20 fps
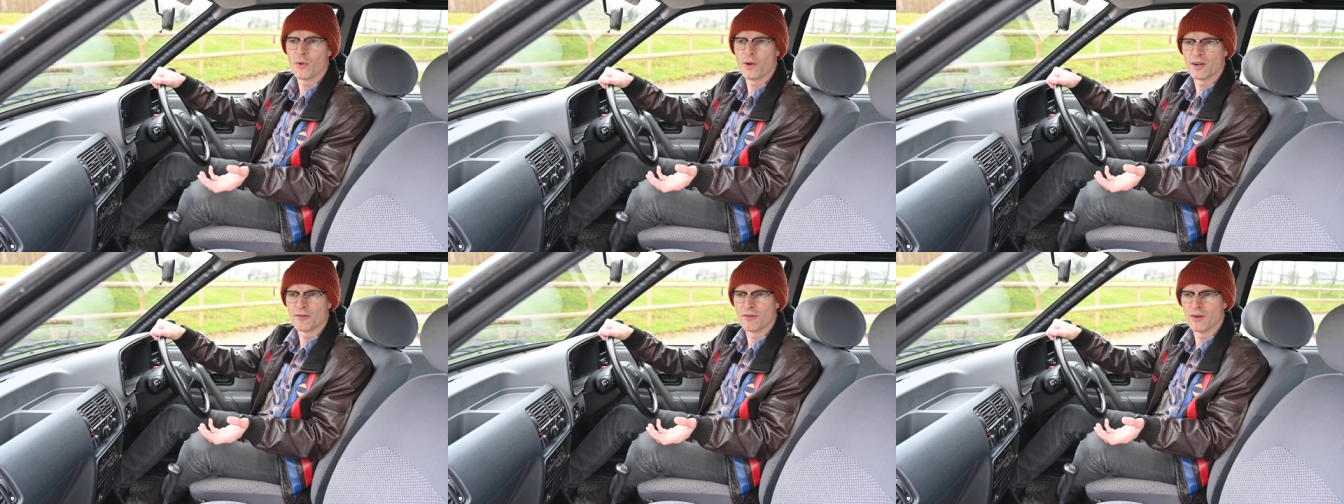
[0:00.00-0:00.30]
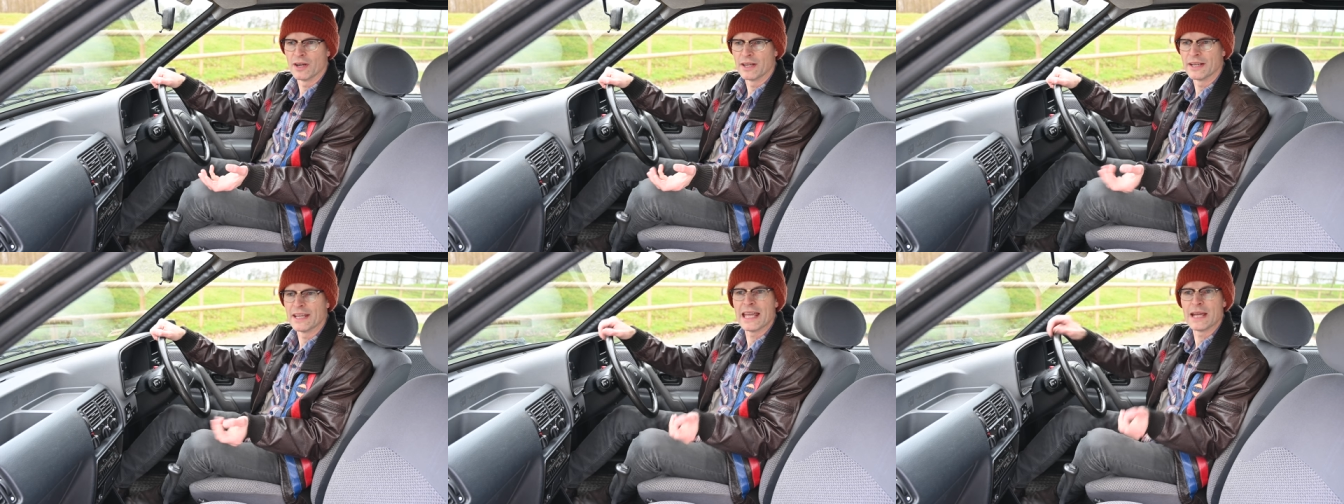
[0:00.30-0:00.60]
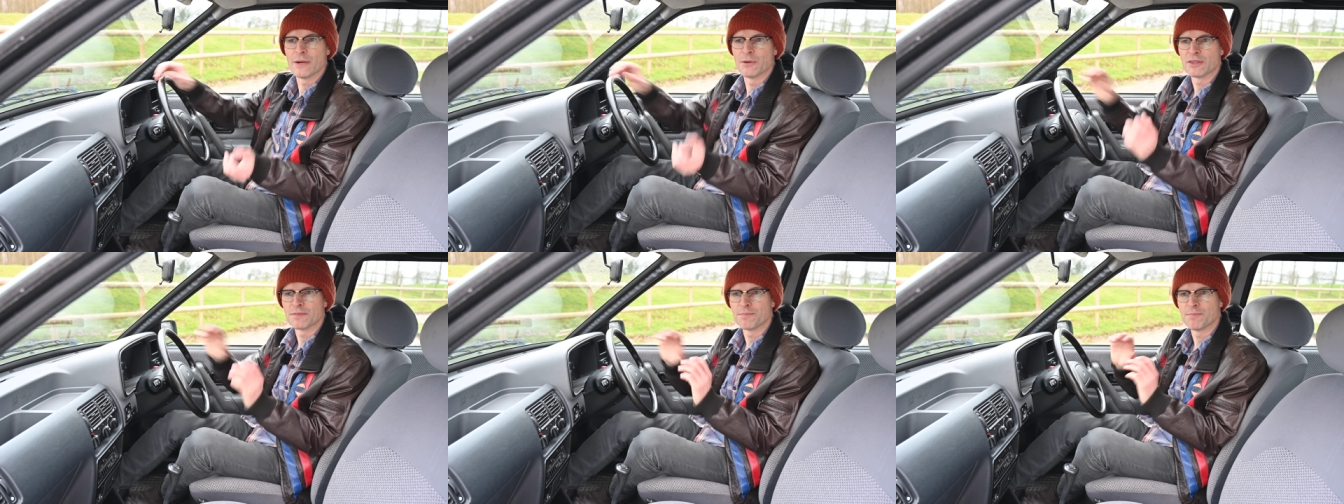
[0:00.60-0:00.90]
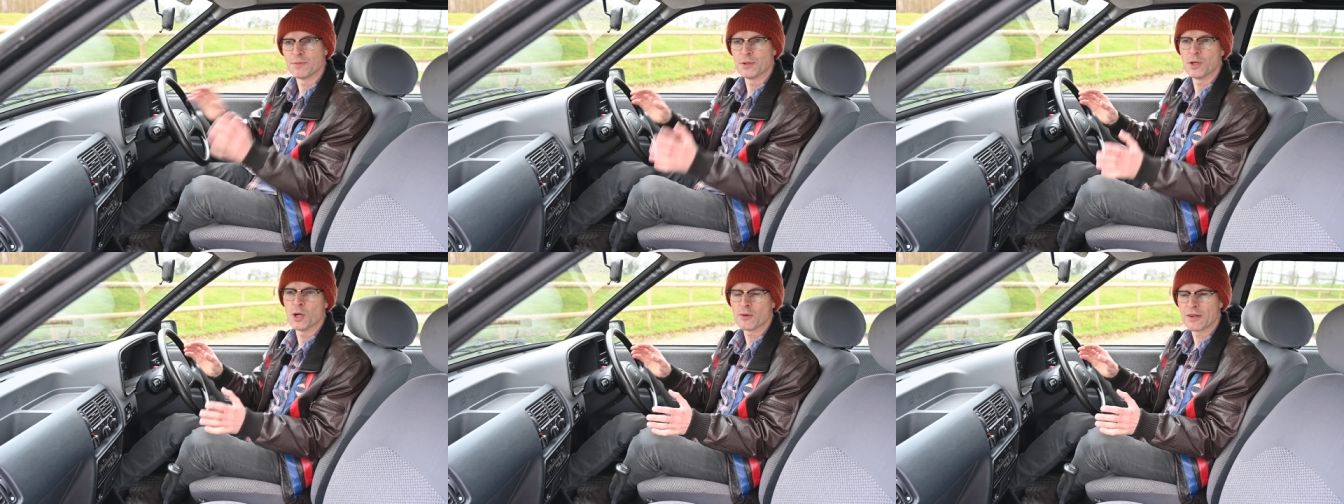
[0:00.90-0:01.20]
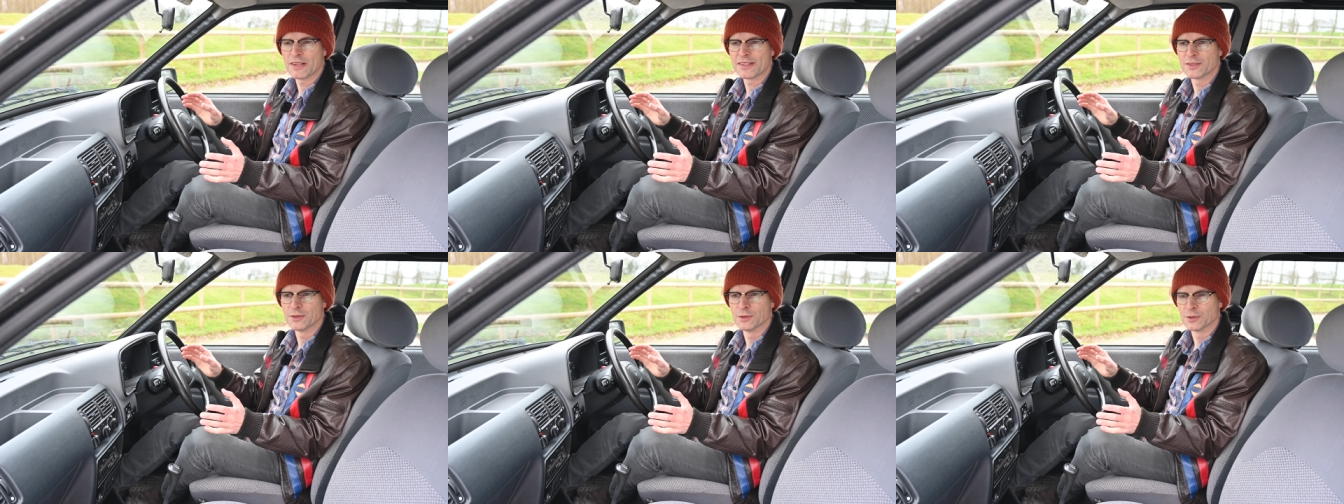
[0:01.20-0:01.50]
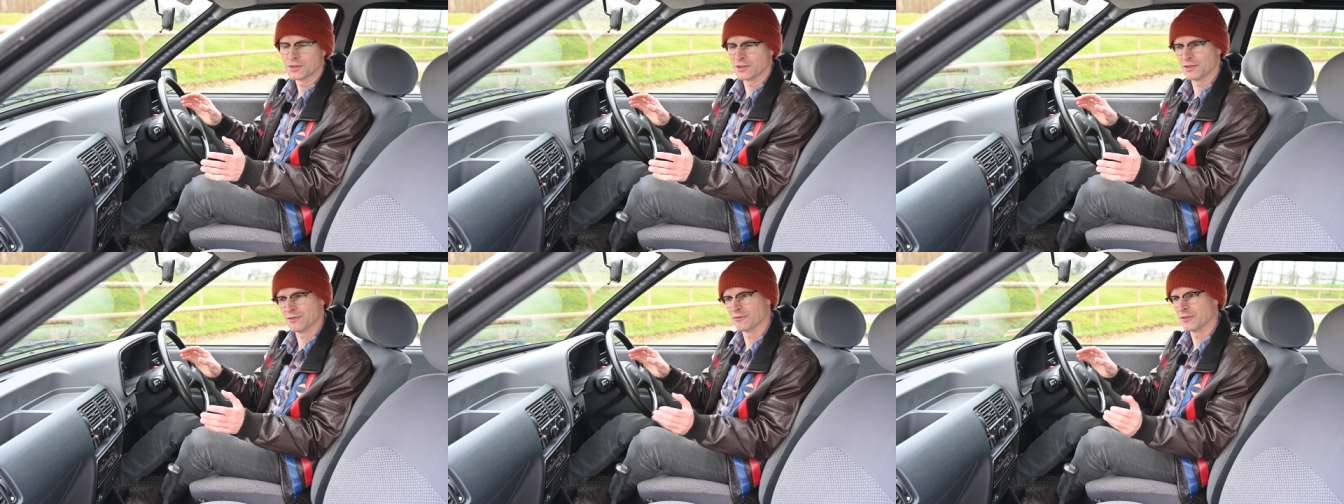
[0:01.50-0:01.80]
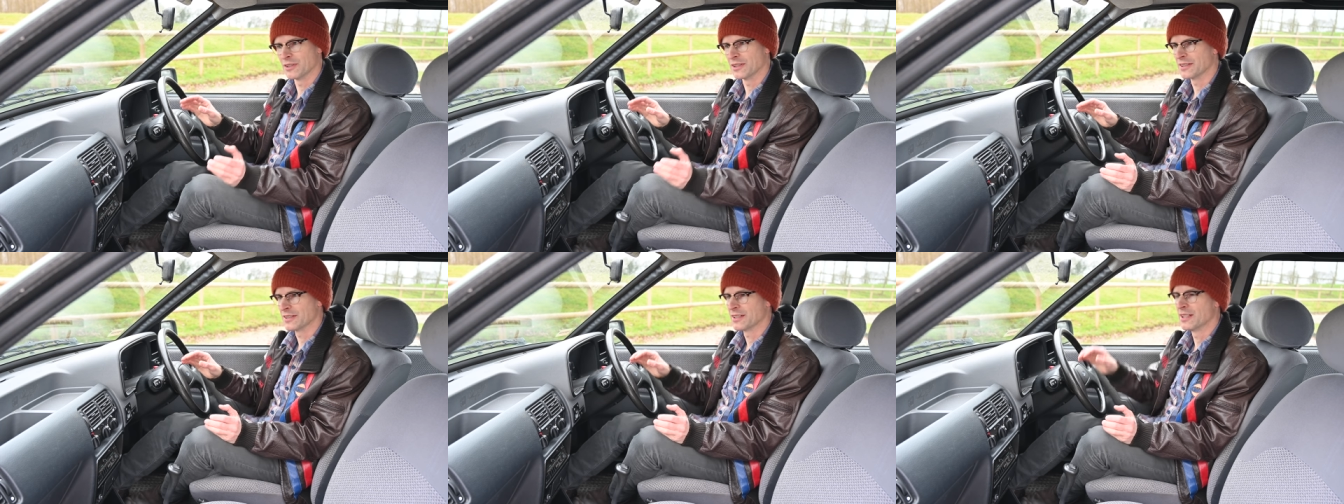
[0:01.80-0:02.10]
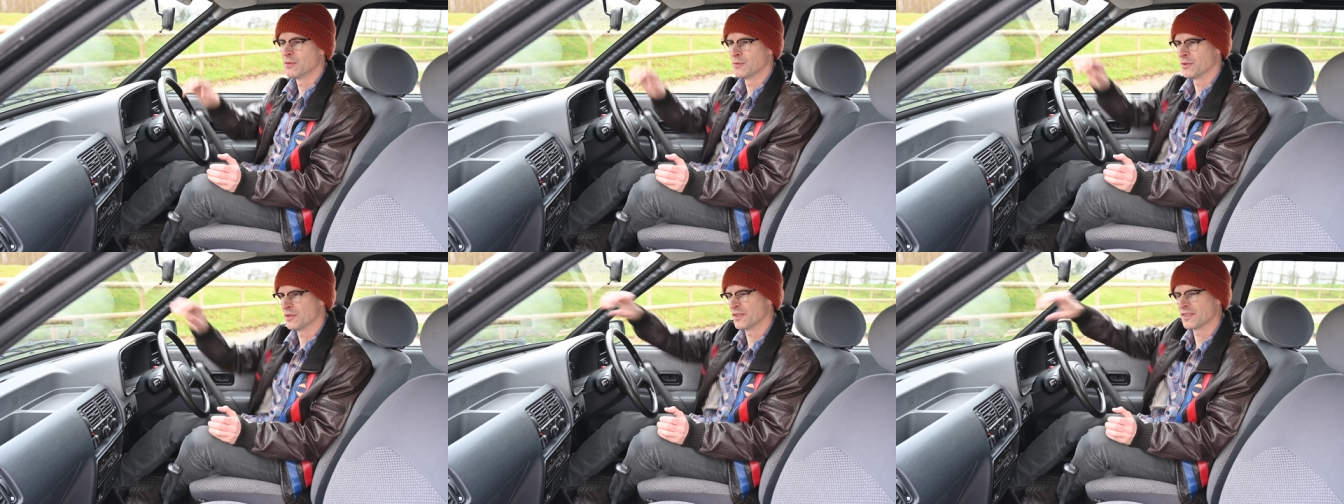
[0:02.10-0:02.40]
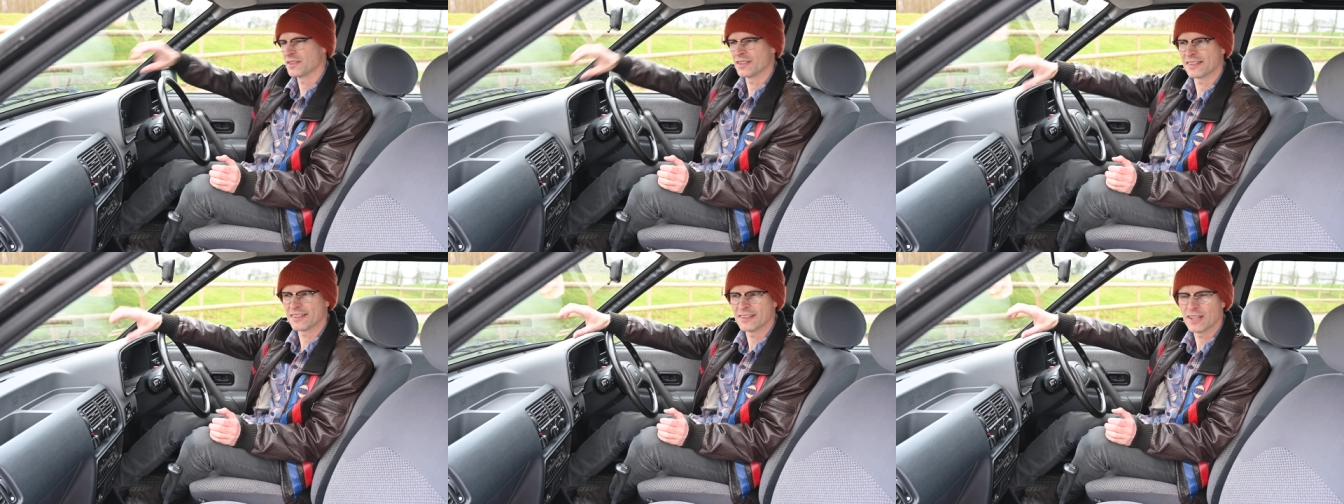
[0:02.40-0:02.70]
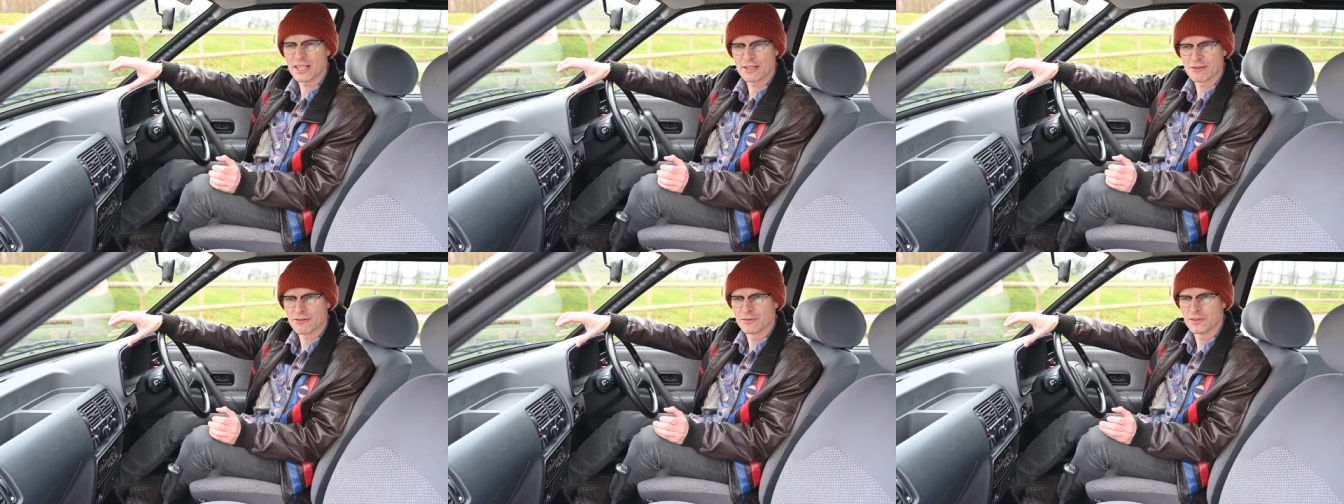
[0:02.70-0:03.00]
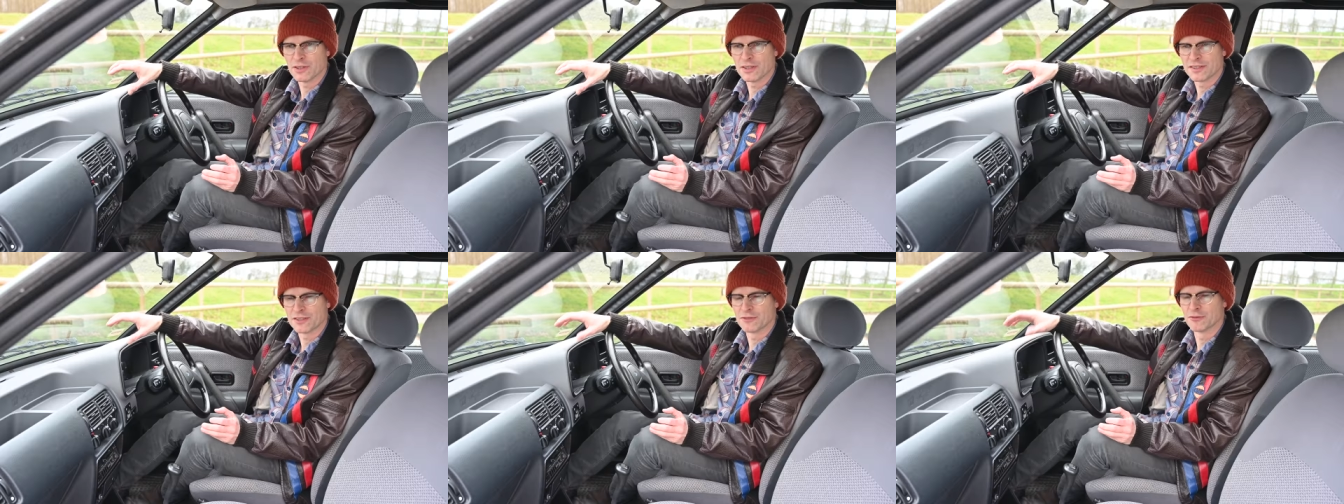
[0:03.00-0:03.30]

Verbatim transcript: 1 Orion, it was pure Escort at the front, with just a slightly revised